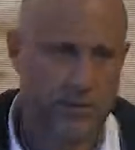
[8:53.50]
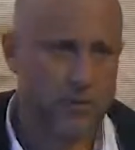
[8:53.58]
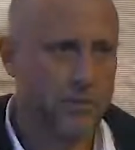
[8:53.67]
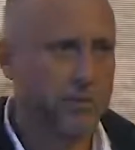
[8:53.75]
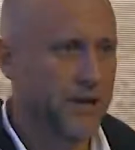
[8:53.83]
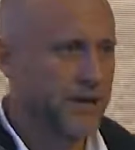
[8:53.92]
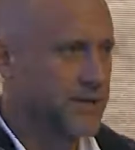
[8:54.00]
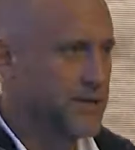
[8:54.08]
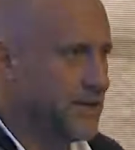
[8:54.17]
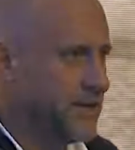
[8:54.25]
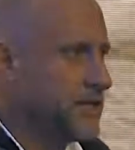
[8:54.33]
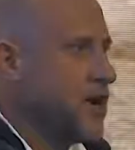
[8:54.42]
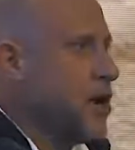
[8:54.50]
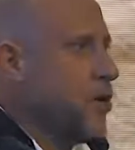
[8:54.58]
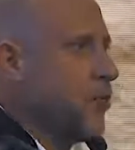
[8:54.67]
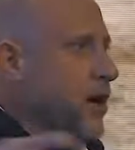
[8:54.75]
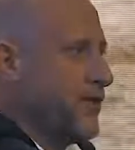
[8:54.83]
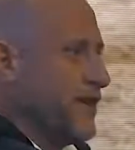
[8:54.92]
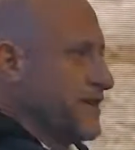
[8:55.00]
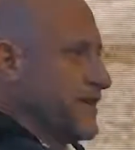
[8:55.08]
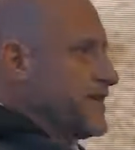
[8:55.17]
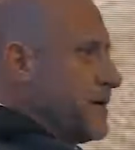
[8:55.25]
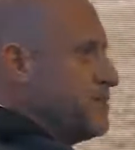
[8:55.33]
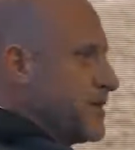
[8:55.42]
to the places where these
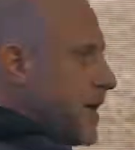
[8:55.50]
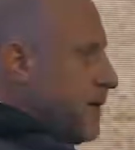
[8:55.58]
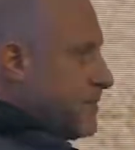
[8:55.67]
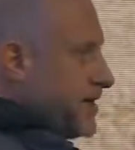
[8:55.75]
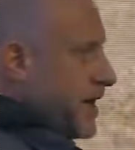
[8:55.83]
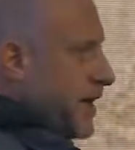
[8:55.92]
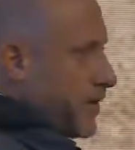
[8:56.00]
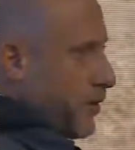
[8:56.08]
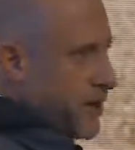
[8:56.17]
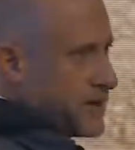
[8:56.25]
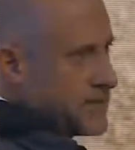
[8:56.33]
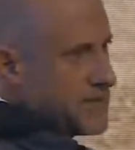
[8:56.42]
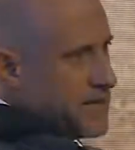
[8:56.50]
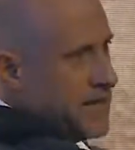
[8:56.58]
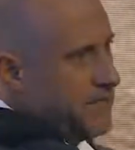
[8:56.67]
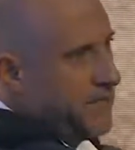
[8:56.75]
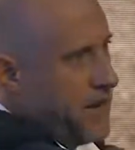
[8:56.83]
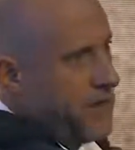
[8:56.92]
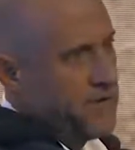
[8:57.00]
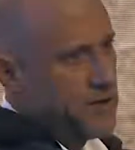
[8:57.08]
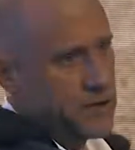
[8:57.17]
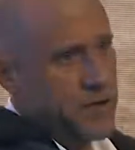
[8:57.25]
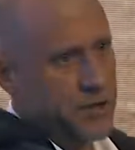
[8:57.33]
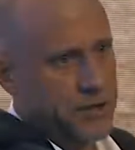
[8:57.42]
systems come together. Where does this in
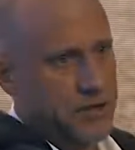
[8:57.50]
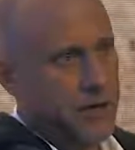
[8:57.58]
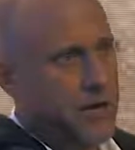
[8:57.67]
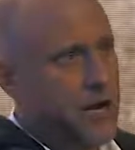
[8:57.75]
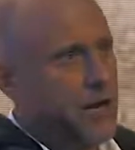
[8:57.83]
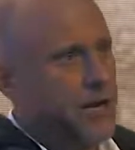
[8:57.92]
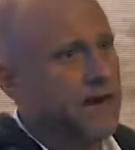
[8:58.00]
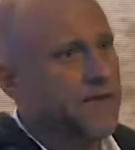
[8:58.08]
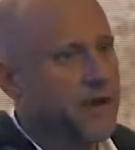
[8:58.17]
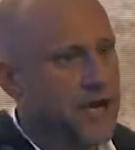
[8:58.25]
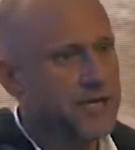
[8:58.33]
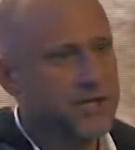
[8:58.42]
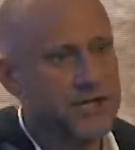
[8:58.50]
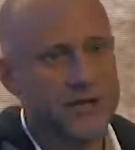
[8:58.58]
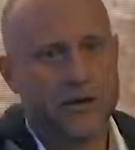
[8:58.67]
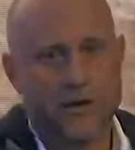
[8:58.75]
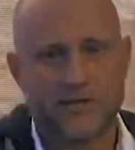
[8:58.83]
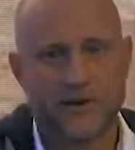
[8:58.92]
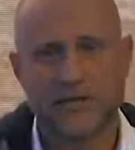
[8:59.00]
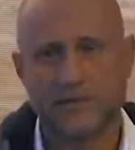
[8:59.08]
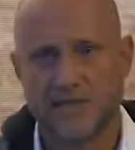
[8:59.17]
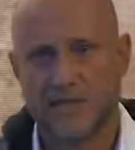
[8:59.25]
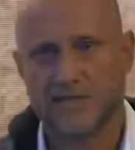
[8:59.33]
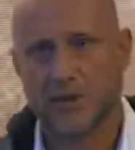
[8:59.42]
infrastructure kind of congeal in very
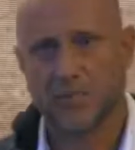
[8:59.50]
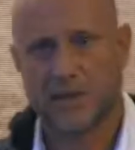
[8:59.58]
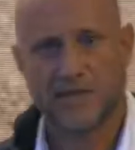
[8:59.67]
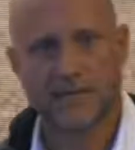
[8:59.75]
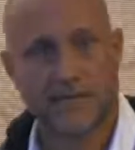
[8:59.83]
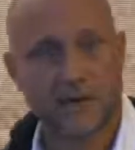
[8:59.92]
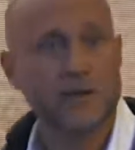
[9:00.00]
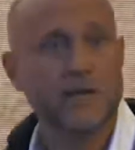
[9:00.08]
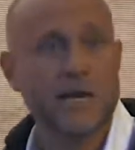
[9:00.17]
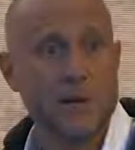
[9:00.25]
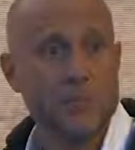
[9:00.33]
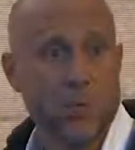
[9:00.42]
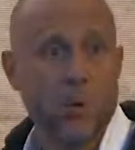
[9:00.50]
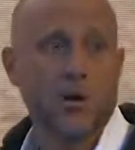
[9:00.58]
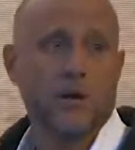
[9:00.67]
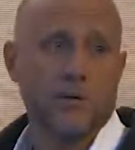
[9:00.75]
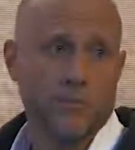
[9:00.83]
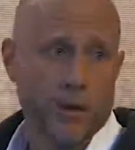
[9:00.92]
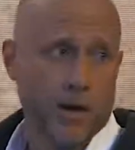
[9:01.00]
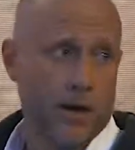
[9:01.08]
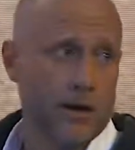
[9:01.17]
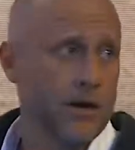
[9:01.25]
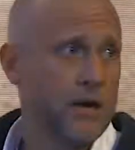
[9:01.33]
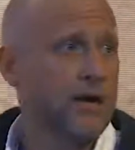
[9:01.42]
specific places? A really important
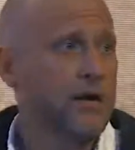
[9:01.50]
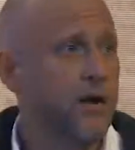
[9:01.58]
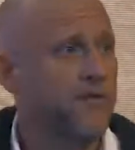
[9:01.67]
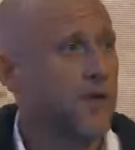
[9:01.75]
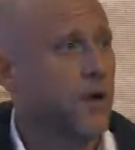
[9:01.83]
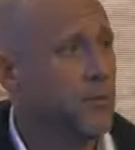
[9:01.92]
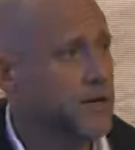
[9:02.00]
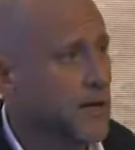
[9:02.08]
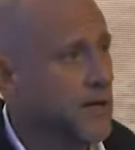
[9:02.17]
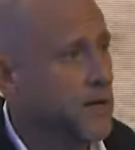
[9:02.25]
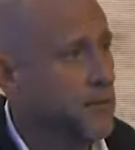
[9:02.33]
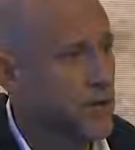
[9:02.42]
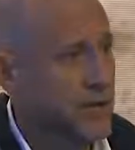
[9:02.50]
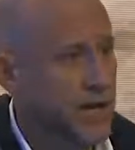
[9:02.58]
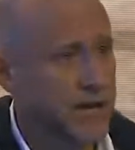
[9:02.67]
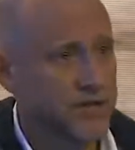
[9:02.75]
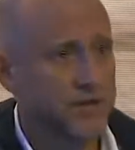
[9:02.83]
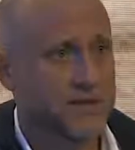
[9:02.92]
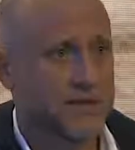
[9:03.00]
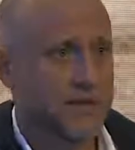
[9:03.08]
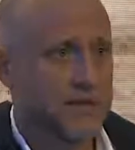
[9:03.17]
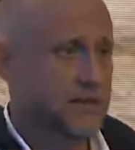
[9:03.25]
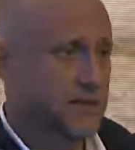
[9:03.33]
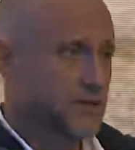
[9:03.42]
part of global telecommunications
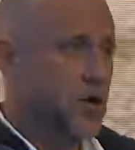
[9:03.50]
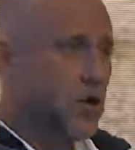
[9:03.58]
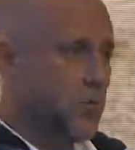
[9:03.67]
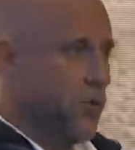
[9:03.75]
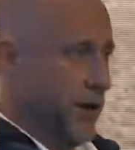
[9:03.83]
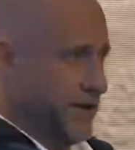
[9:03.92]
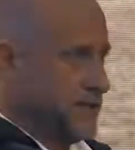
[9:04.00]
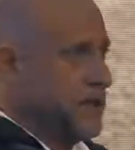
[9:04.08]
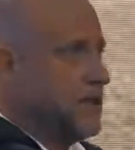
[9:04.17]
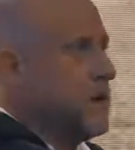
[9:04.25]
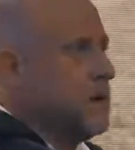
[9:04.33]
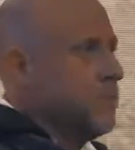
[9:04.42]
is choke points,